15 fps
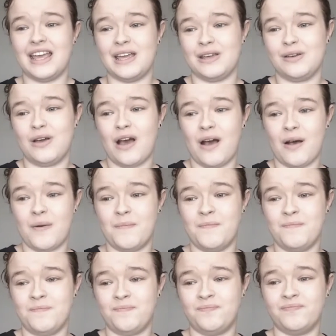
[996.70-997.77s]
it
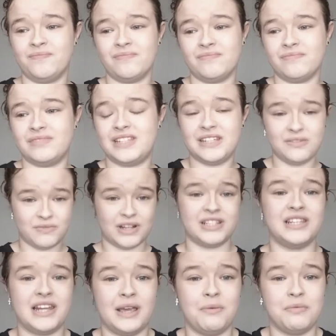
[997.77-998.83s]
didn't
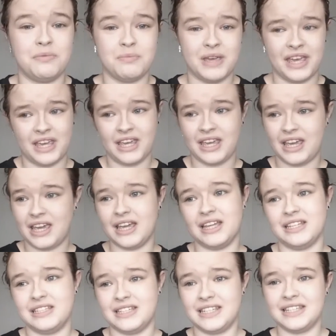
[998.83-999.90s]
resonate with me.
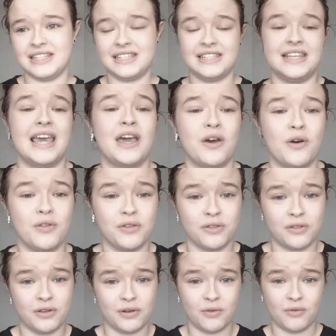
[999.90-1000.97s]
It didn't stick,
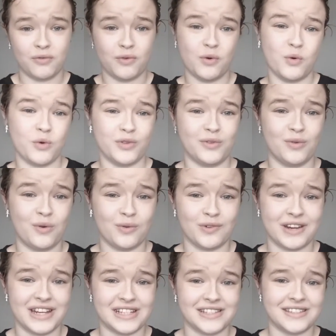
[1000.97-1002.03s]
other than for all the wrong
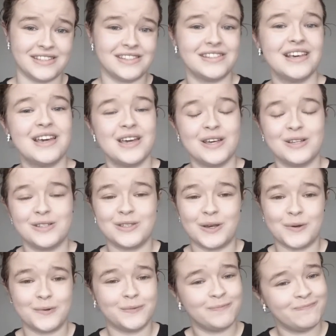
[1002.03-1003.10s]
reasons,
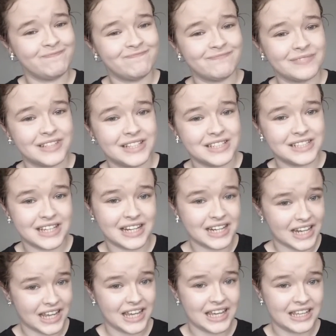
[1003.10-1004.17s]
so
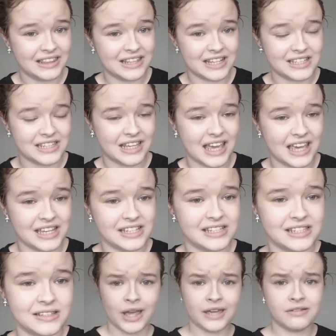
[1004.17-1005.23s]
sadly that's the
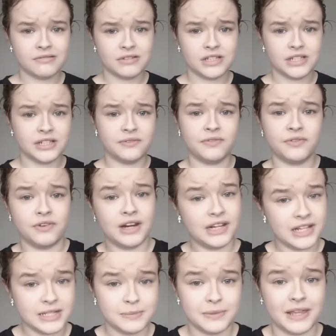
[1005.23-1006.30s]
case. Okay, didn't even
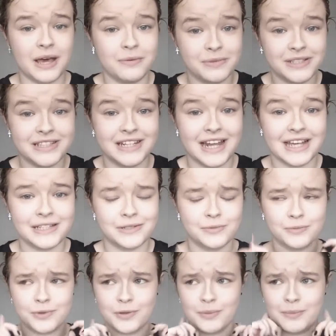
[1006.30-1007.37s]
realise, but that was the
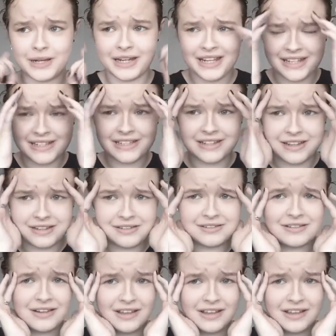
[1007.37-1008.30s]
last one on my list. I'm